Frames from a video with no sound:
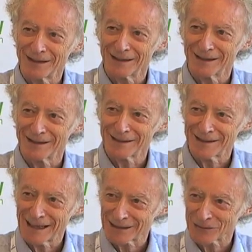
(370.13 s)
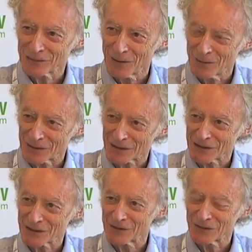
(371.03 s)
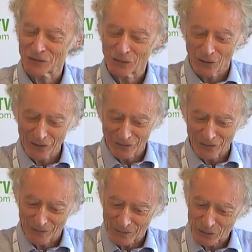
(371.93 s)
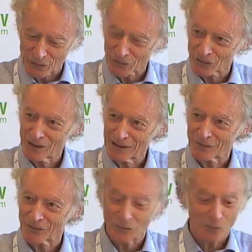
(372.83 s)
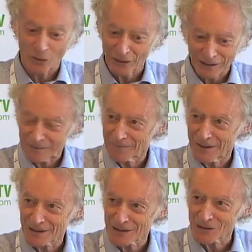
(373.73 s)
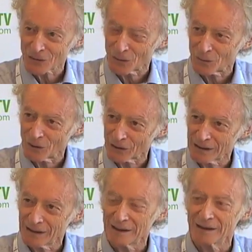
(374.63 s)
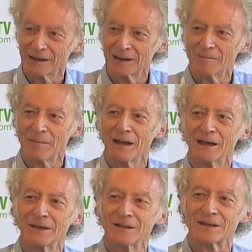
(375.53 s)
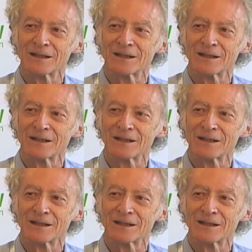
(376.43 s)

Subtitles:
the actual composition that you want from 2 or 3 different working phases or working mines.